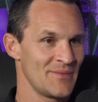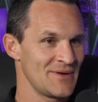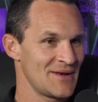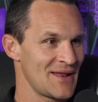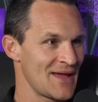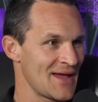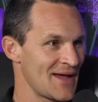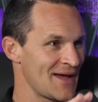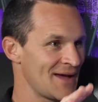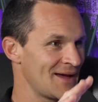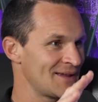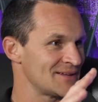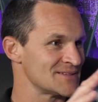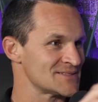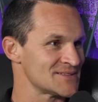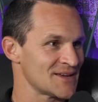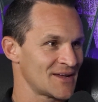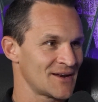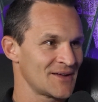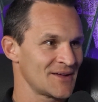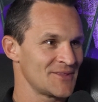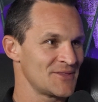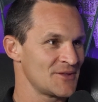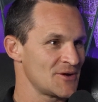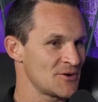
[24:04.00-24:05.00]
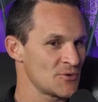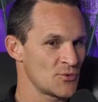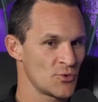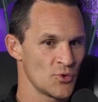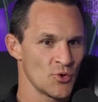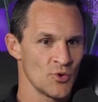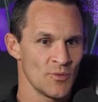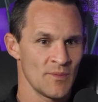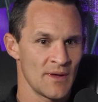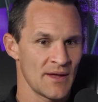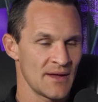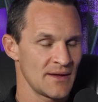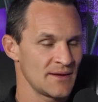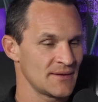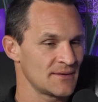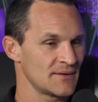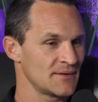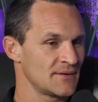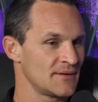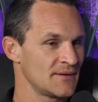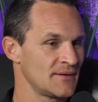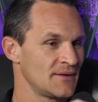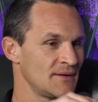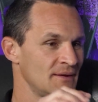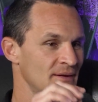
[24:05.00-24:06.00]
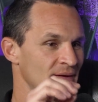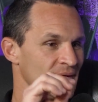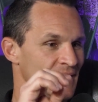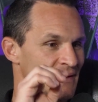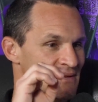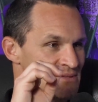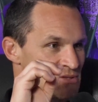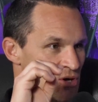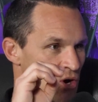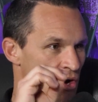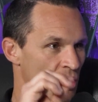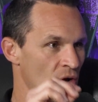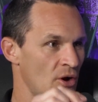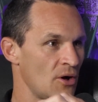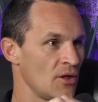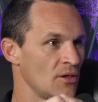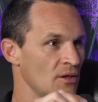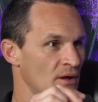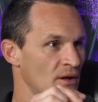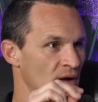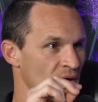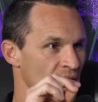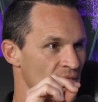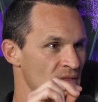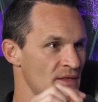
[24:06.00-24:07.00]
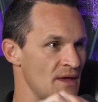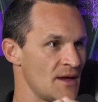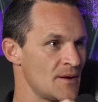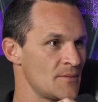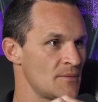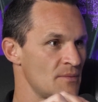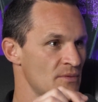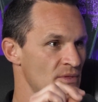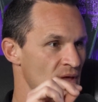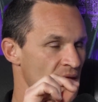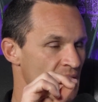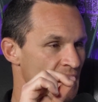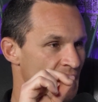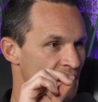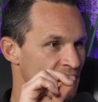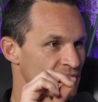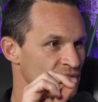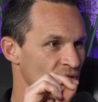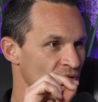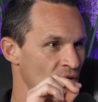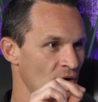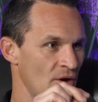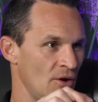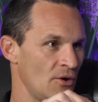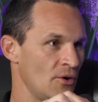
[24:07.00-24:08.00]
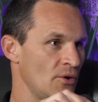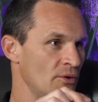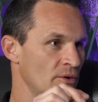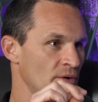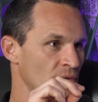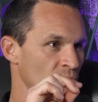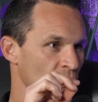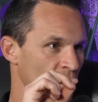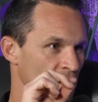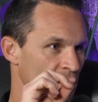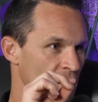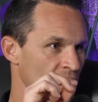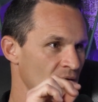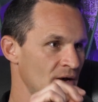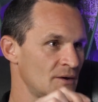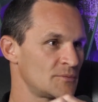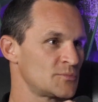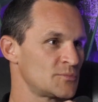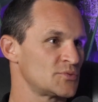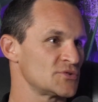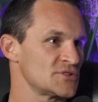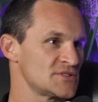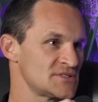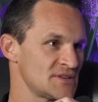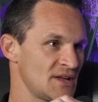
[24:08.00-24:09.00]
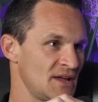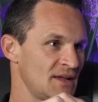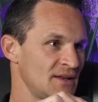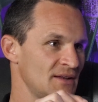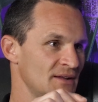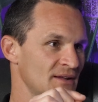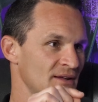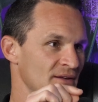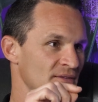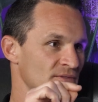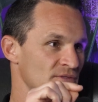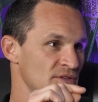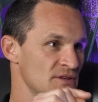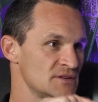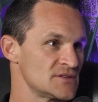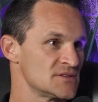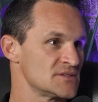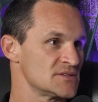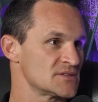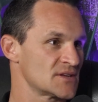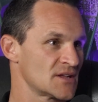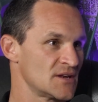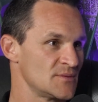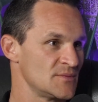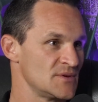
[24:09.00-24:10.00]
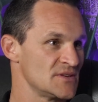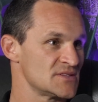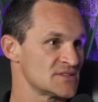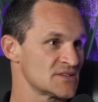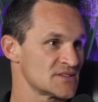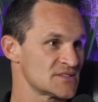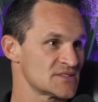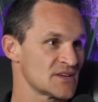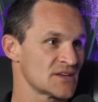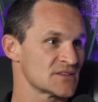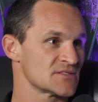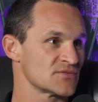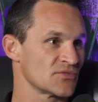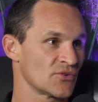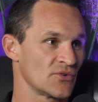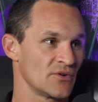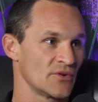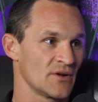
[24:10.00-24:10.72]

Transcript: and dad. It's not on their roommate. It's all on them. They have to own 100% if this is going to be successful or